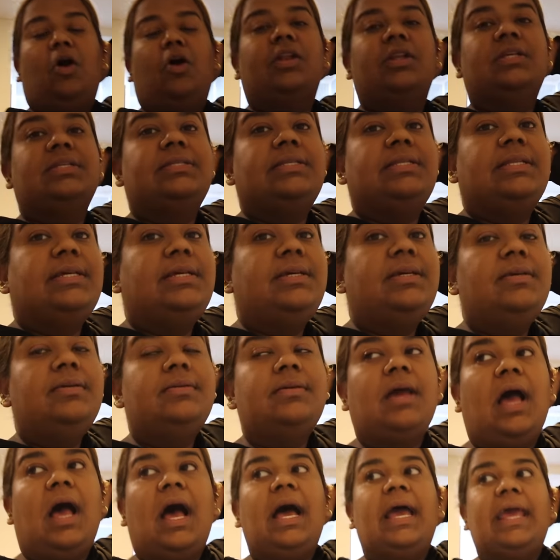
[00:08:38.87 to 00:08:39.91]
honestly,
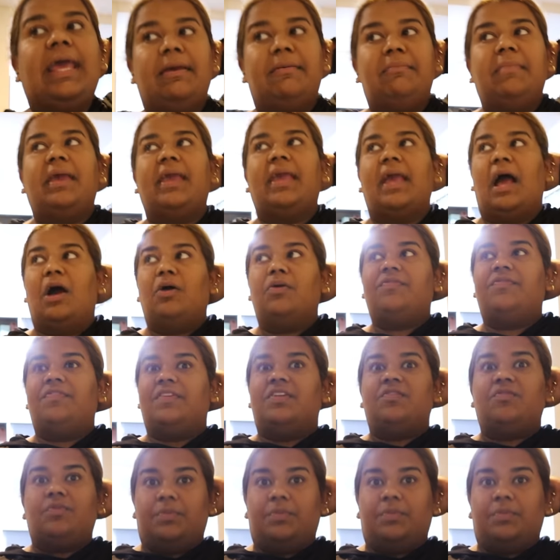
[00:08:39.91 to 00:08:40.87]
I am a outfit